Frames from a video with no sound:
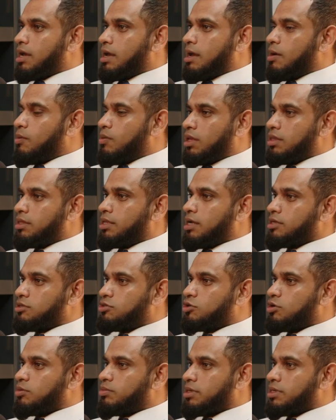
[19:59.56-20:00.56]
I'm, I want
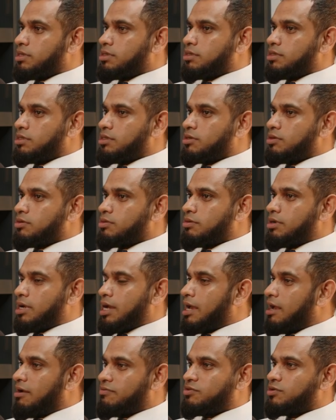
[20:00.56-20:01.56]
that job, and you know,
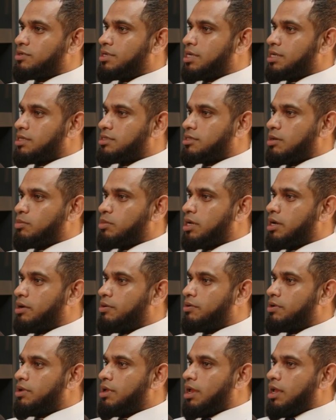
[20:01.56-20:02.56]
I have to get it
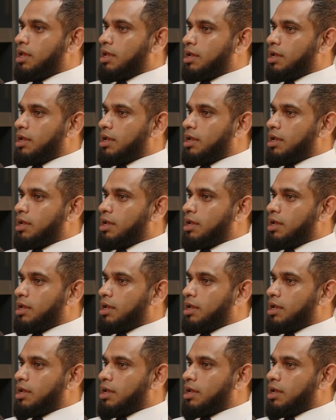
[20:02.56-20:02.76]
somehow.